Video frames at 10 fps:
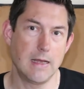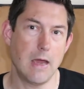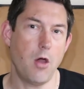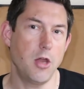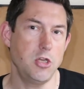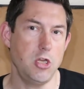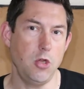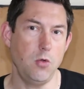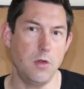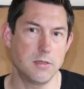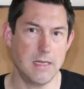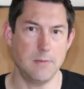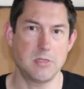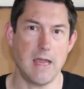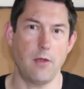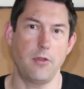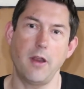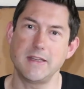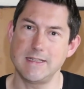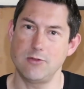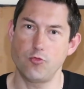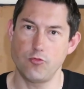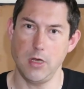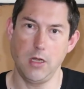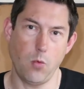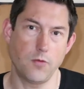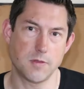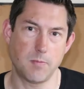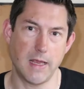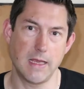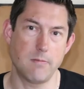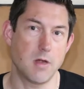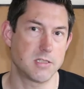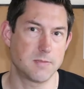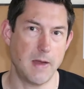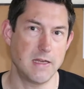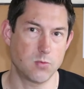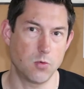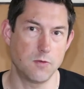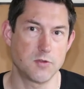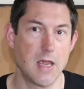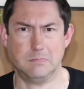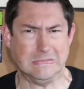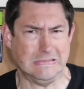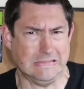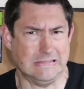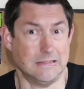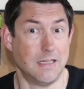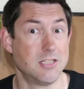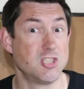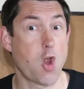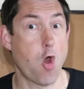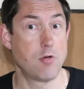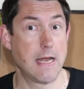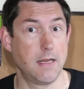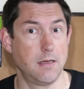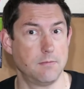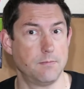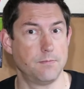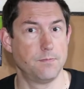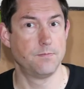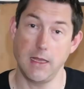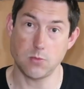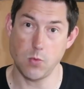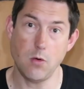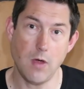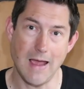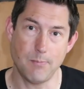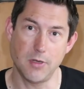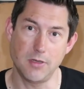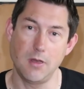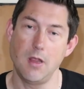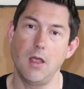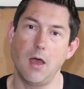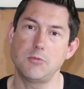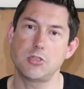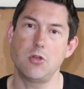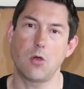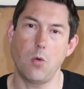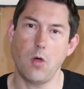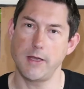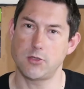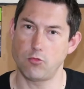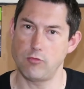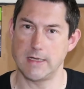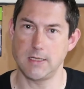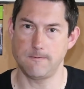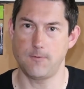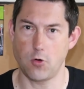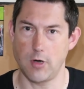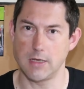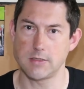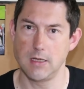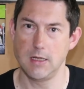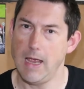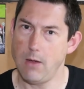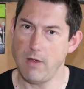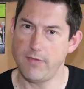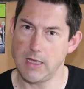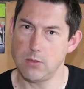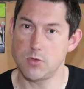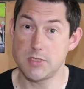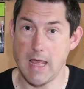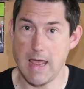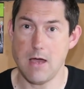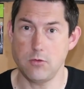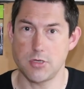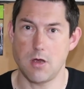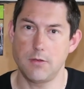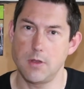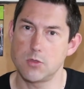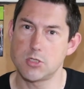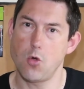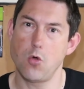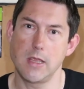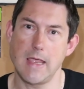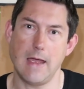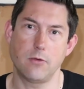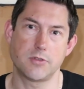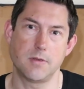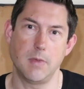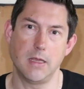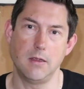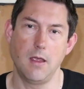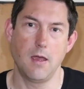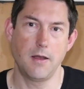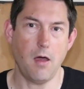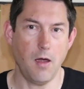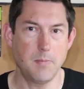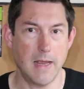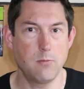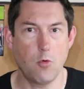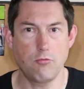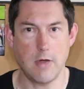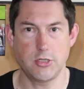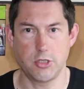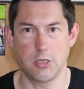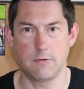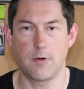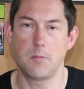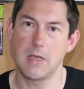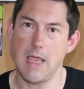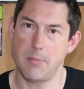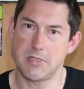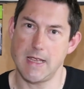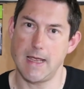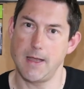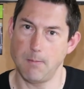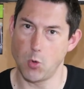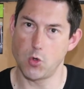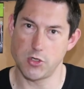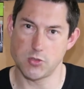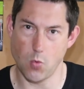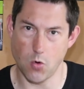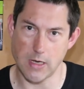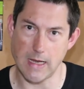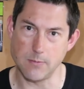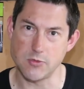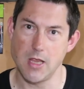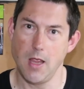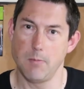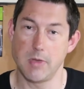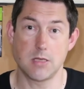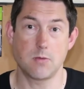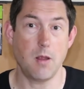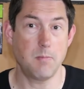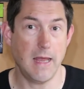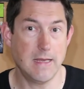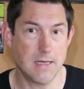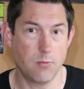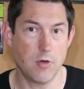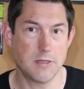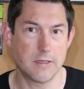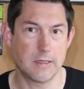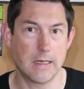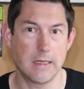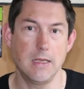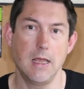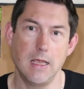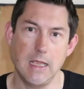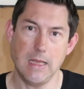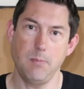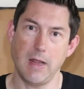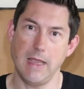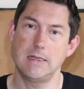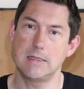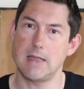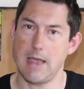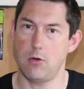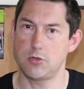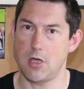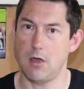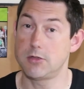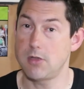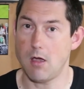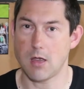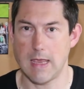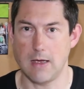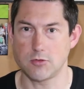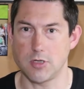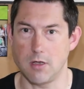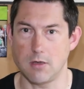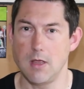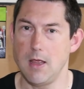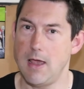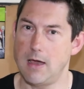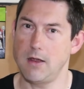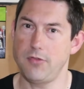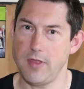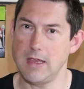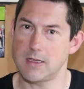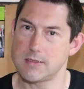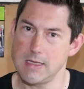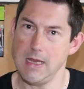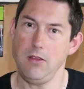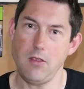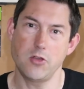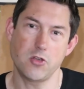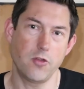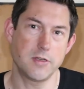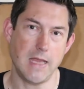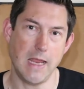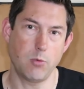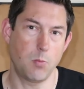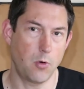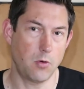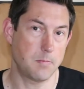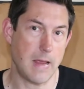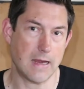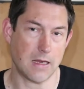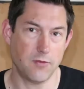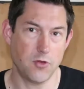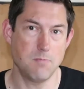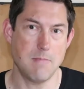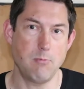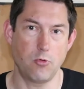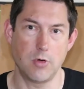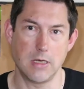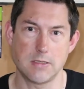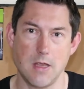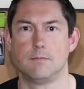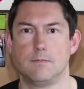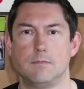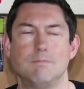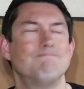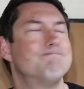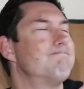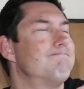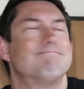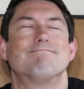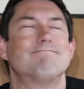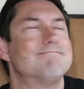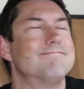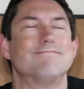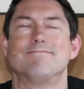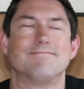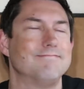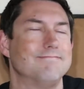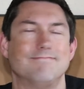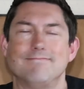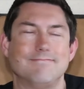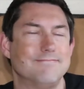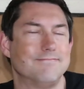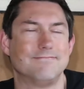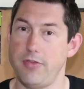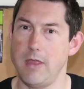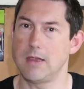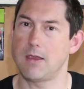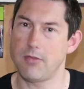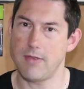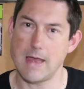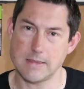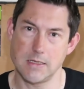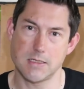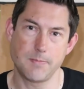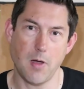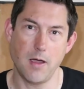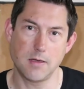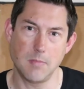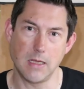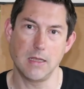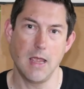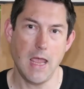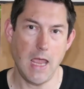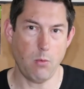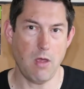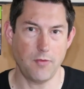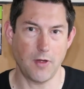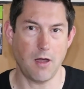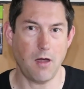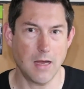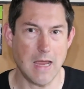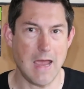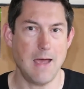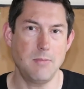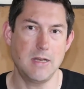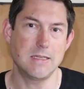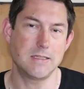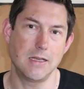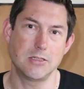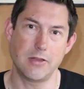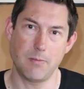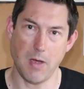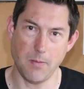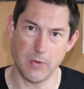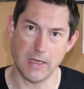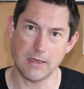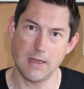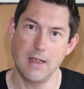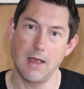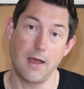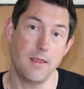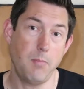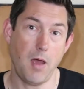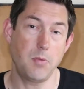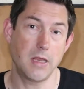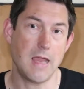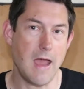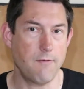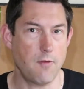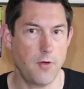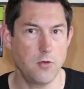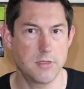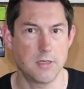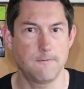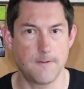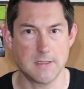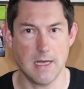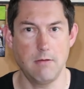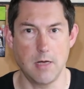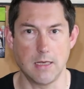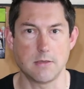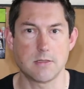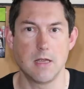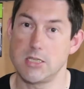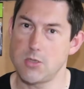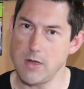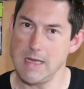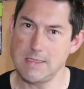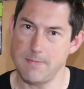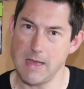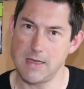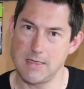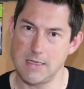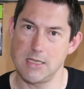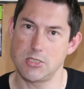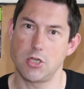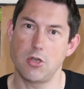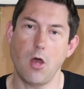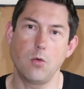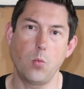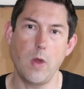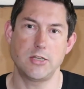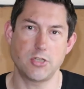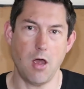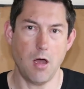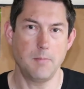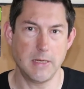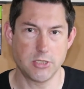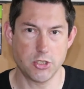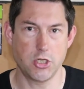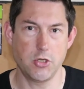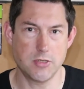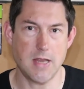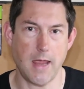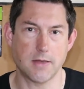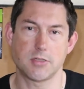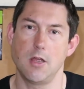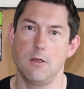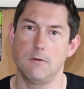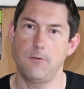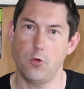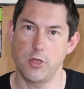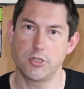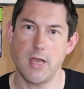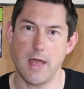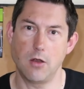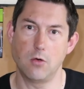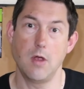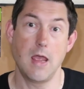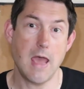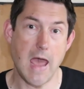Now, I knew deep down that I didn't really to play my Space Wolves at this moment in time. It will happen, I'm just not quite ready for it. However, it was the Eldar that was calling out to me, and I blame Richard from Capitan Morgan's War Games, because when I played him recently, he played his Eldar, Dark Eldar, and I think seeing those on the table brought back a few memories of playing my Eldar army, and I think that inspired me. However, I am listening to the public, and the public have voted for Tyranids, so I need to make a decision on which army to choose next for the channel.